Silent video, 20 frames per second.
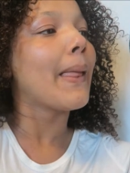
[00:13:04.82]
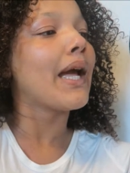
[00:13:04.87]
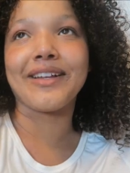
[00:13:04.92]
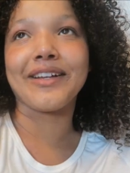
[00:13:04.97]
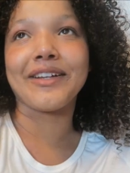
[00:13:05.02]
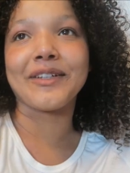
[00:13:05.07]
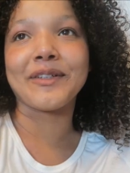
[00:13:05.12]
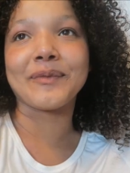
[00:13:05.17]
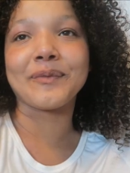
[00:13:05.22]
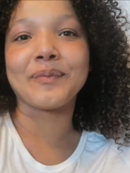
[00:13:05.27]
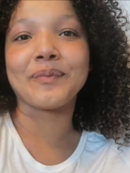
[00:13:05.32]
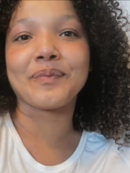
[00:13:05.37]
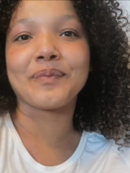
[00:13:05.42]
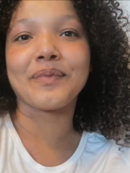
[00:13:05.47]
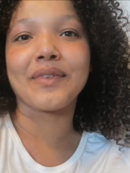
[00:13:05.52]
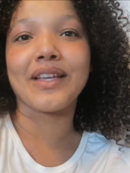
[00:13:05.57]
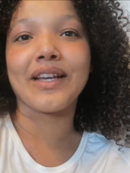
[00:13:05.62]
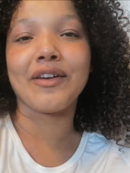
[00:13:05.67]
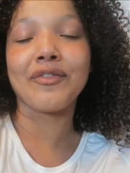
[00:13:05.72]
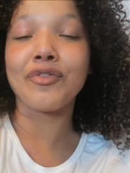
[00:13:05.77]
um,
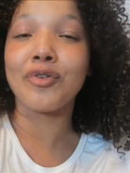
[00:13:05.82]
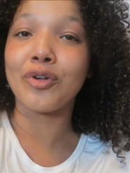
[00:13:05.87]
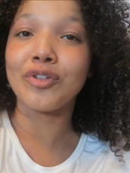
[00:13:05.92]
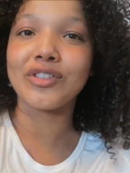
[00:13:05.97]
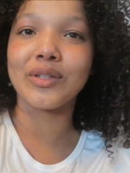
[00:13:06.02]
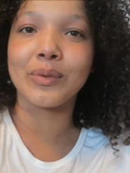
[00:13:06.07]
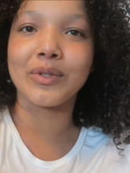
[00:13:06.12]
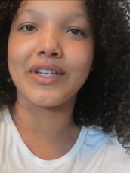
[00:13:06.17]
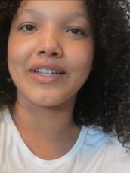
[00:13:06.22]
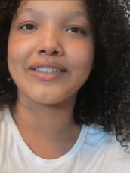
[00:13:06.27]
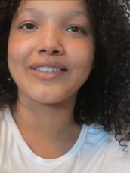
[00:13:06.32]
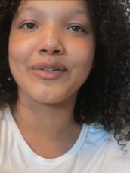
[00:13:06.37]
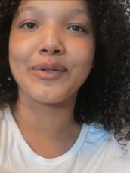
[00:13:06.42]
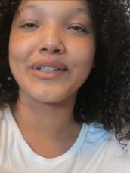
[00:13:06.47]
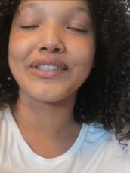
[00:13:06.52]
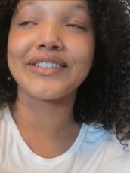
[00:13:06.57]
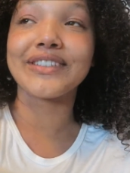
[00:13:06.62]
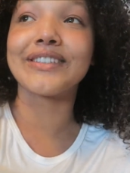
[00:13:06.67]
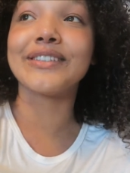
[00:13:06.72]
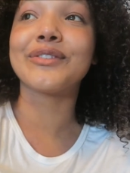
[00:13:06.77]
of course they would ask
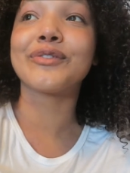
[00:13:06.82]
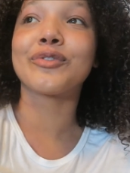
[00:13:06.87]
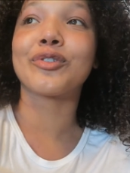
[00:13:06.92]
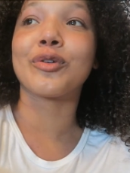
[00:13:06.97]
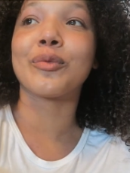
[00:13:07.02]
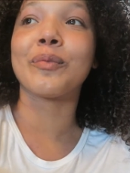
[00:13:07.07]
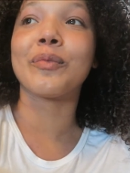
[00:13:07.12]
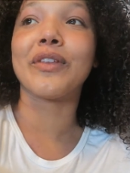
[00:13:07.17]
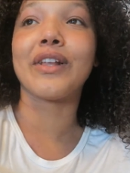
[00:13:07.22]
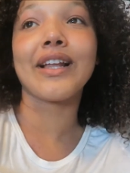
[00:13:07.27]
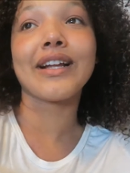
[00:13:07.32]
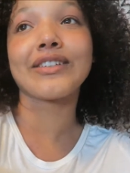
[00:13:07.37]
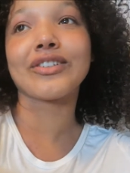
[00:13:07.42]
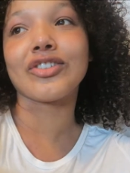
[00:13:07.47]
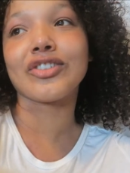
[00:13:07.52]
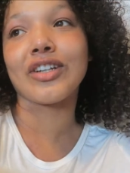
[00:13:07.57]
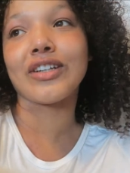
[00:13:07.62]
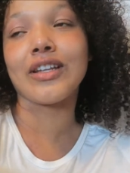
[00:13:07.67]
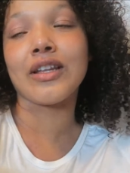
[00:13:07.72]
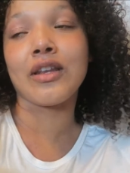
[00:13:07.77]
questions from the
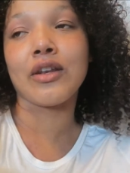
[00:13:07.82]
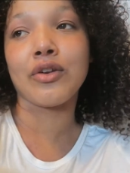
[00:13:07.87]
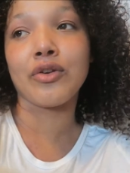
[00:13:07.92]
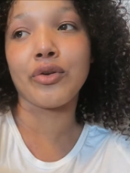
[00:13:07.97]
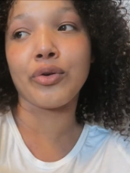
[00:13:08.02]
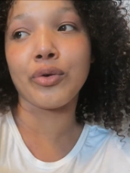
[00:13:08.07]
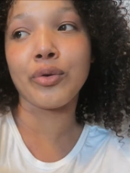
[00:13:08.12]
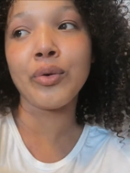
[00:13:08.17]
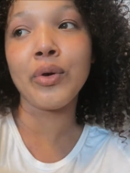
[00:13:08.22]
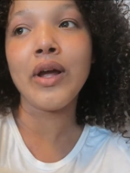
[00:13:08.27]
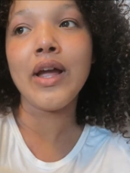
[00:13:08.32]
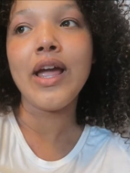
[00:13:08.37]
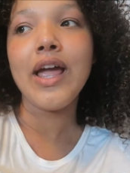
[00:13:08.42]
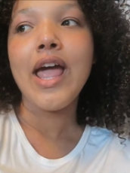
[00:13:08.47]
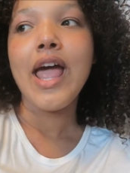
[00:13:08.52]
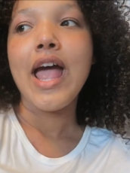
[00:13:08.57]
lectures I didn't do